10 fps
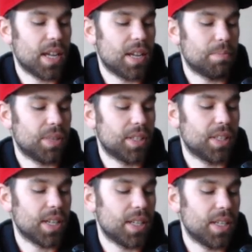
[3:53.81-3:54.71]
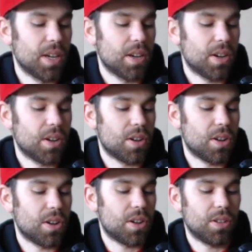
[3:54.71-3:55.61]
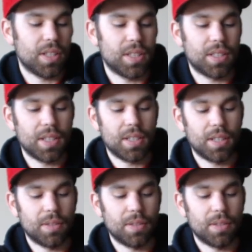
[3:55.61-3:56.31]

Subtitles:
AMP Plus ID all listed